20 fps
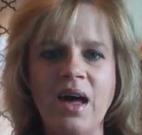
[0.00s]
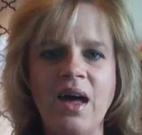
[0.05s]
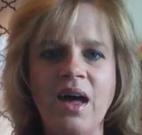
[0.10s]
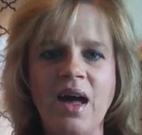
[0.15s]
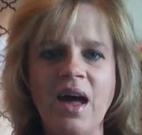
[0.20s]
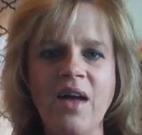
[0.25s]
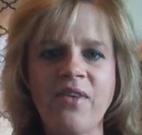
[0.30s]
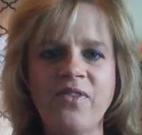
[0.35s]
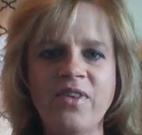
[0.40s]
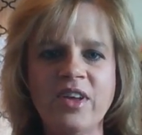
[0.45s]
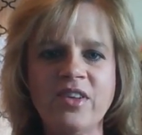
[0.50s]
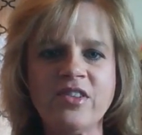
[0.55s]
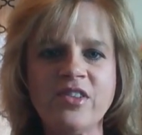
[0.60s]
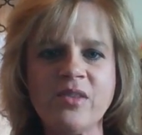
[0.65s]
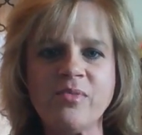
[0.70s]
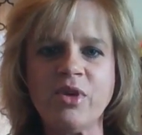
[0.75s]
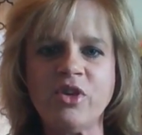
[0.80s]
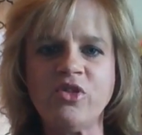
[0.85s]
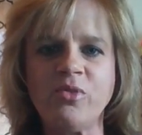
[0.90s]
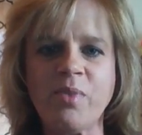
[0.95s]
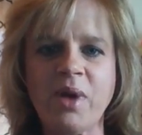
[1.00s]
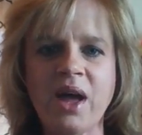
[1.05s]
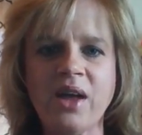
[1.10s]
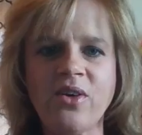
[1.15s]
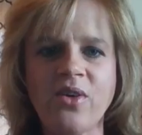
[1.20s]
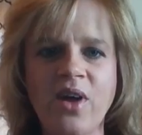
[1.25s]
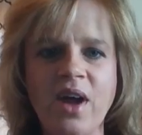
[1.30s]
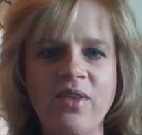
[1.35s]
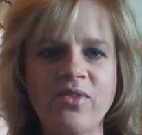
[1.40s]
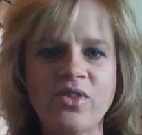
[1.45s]
I feel so much
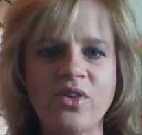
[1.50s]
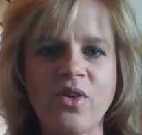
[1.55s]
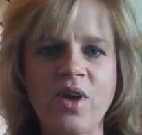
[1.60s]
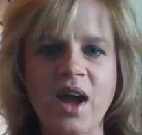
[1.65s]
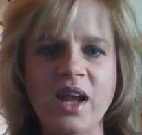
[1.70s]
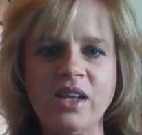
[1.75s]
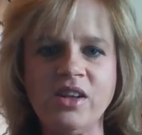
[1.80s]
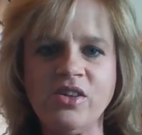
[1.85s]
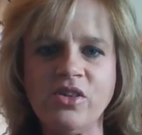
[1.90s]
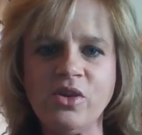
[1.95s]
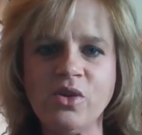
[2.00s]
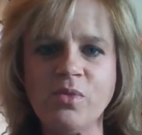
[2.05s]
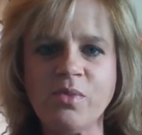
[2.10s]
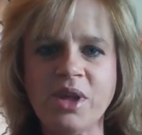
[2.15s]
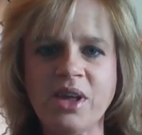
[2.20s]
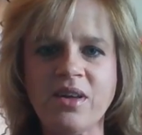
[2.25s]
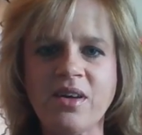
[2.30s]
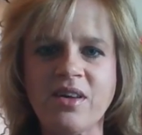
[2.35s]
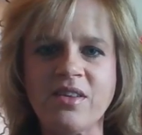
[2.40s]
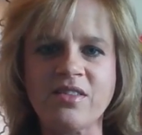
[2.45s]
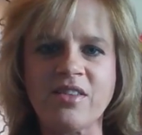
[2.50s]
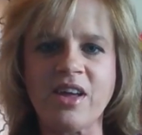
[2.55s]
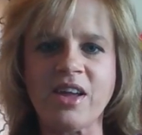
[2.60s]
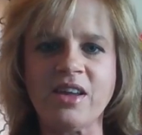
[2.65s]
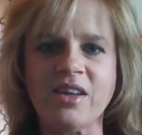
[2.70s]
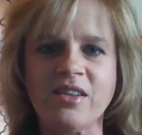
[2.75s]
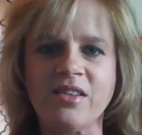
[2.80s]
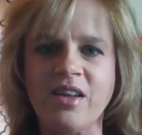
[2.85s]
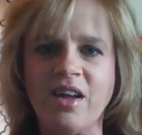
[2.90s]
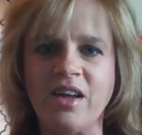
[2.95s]
better after I do, because I
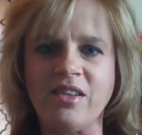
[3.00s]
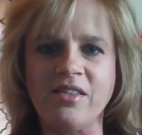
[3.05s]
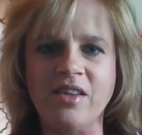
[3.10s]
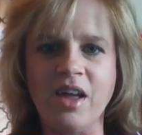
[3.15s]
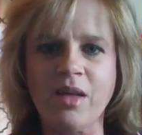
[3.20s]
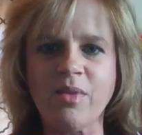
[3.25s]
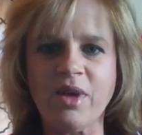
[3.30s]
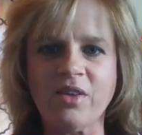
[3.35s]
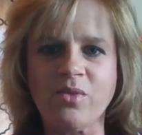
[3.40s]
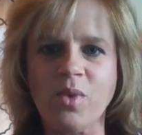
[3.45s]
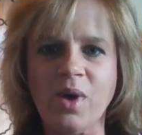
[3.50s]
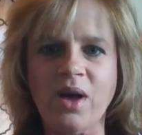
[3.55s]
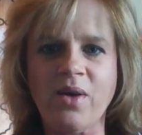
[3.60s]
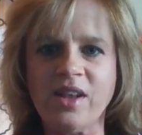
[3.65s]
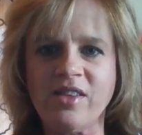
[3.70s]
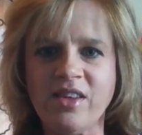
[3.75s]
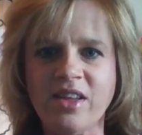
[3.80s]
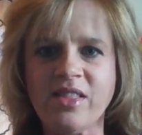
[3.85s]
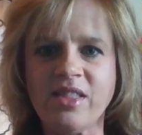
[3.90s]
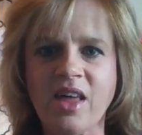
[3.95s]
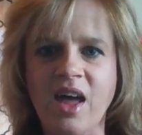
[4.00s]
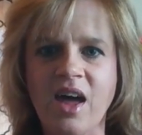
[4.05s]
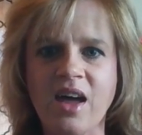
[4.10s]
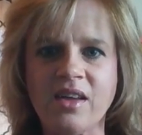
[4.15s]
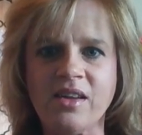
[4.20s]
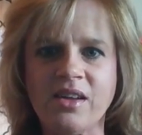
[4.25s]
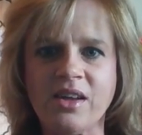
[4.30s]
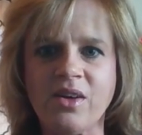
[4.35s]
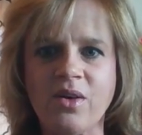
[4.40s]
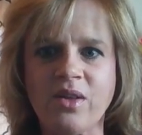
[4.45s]
tell wow, I did that.
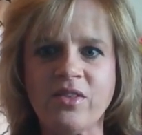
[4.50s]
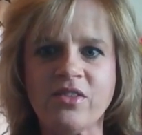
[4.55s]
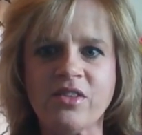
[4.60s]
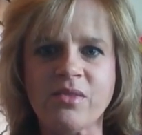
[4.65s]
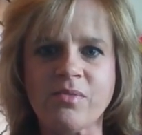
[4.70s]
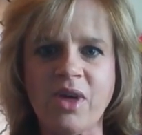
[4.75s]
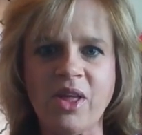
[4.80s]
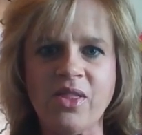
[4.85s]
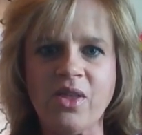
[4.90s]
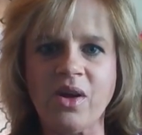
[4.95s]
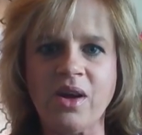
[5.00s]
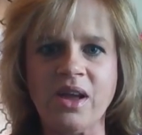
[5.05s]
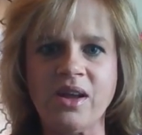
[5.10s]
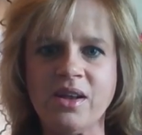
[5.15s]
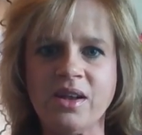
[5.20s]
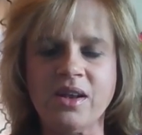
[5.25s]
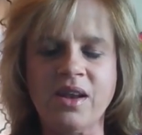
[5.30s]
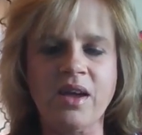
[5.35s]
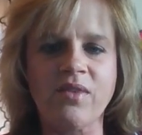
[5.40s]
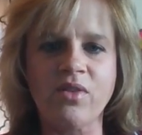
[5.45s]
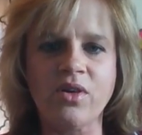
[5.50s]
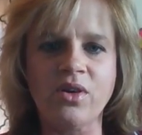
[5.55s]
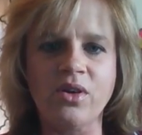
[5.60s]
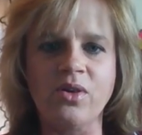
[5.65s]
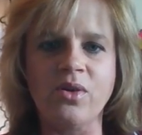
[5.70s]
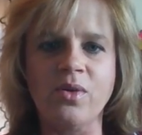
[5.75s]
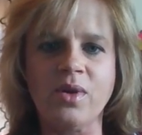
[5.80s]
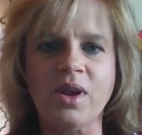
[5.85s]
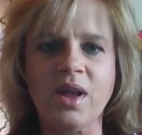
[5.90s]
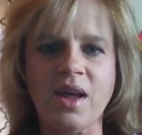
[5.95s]
It's something I thought I could never
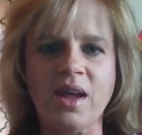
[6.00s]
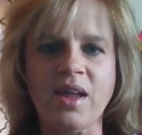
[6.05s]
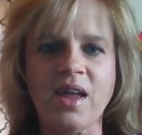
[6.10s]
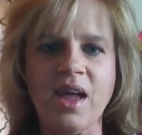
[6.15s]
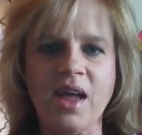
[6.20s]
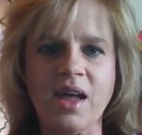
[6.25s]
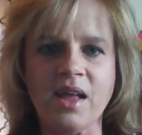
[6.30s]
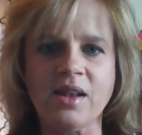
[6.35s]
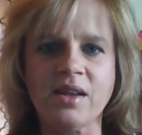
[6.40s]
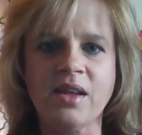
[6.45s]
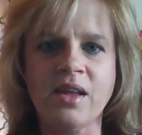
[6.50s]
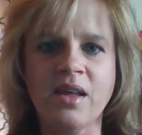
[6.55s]
do, and I can.